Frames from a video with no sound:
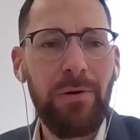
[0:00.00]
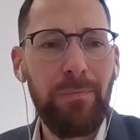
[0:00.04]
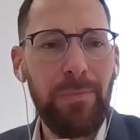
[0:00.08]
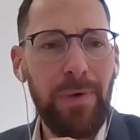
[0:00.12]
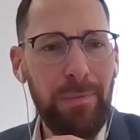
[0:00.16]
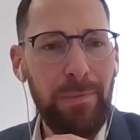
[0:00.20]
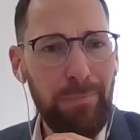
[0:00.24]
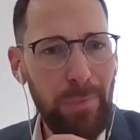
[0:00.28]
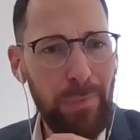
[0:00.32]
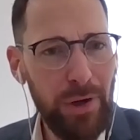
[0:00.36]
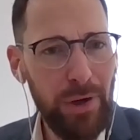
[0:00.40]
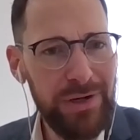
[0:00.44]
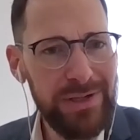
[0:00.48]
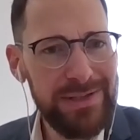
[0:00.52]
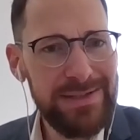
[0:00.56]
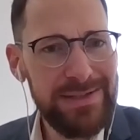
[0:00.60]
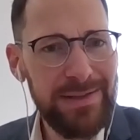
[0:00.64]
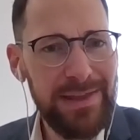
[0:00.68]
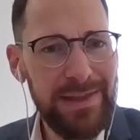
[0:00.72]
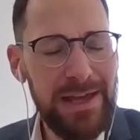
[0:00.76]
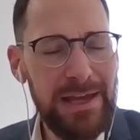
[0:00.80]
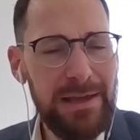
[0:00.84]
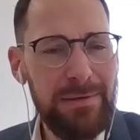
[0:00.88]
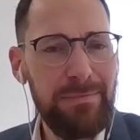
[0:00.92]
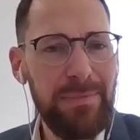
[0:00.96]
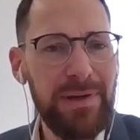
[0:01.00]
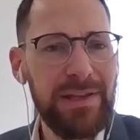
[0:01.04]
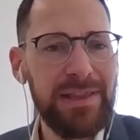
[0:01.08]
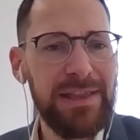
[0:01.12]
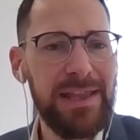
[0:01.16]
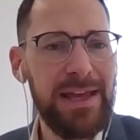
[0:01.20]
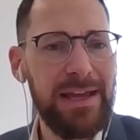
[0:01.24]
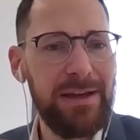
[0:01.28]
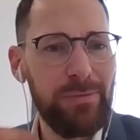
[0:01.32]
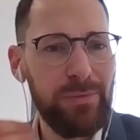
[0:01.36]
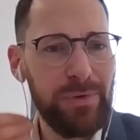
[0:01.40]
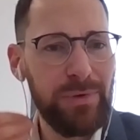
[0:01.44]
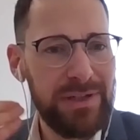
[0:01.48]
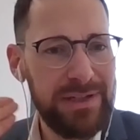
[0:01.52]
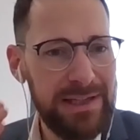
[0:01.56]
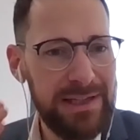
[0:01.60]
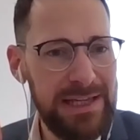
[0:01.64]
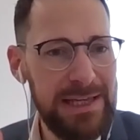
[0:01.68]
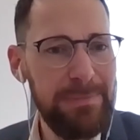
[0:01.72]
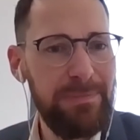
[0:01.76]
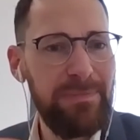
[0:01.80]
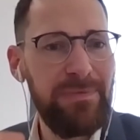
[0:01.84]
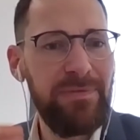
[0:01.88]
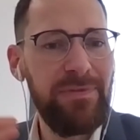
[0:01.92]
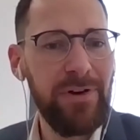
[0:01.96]
monitor them, and they would
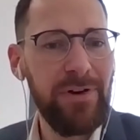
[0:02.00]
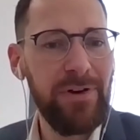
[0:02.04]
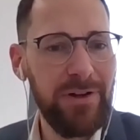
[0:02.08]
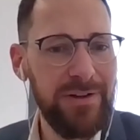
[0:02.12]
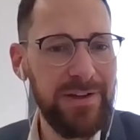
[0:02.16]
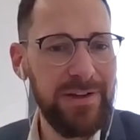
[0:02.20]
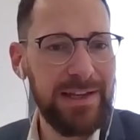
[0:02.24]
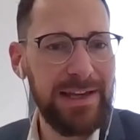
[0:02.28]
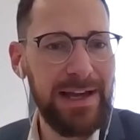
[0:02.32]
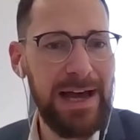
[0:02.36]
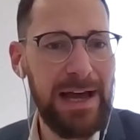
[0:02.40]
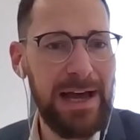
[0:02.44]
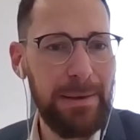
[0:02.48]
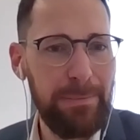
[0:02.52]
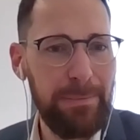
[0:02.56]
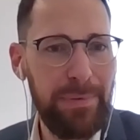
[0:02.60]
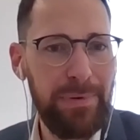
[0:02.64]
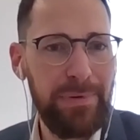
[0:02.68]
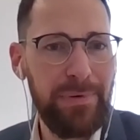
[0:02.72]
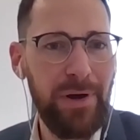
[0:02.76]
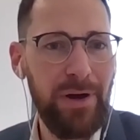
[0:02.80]
keep following up